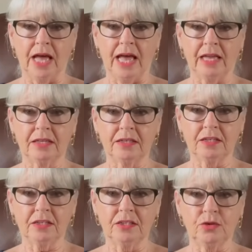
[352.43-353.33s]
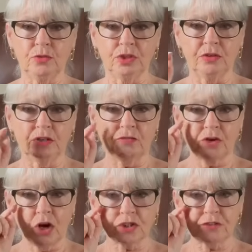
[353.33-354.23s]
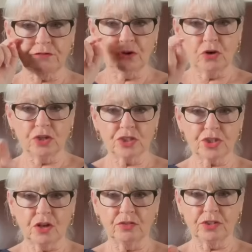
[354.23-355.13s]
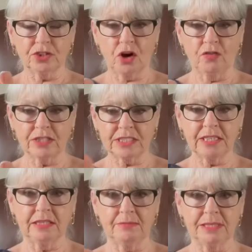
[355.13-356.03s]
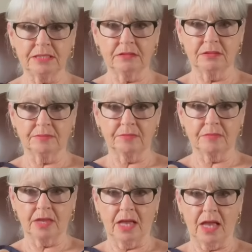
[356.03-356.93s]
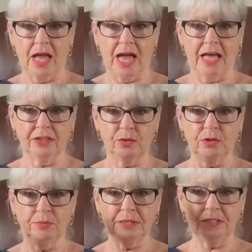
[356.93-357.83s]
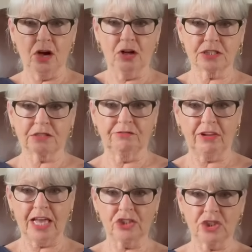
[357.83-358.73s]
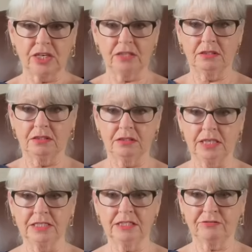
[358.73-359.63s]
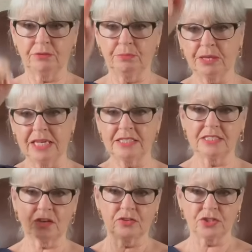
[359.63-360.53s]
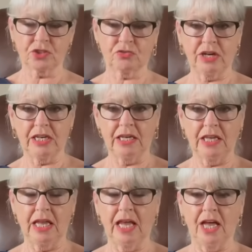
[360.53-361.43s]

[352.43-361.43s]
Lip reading: And you've got to focus on the dot that's in the middle. And there will be dots flashing in different places on the screen.